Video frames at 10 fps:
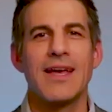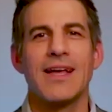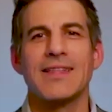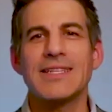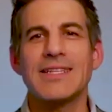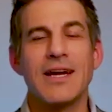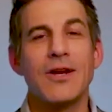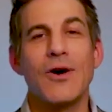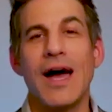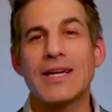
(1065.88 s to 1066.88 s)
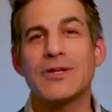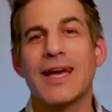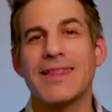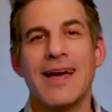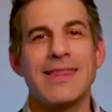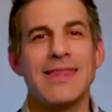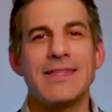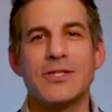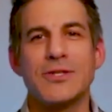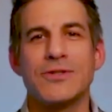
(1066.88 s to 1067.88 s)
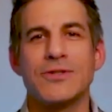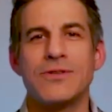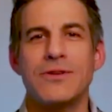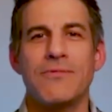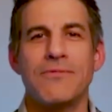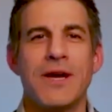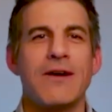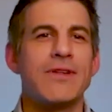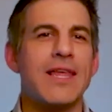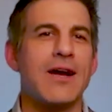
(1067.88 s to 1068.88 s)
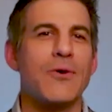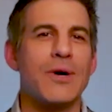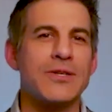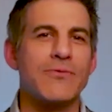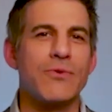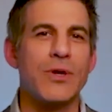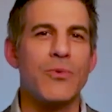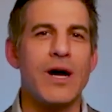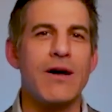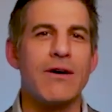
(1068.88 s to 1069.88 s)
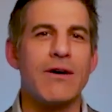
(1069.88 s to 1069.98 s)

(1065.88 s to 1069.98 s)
Thanks, Todd. No, actually, I think that you covered that question really well.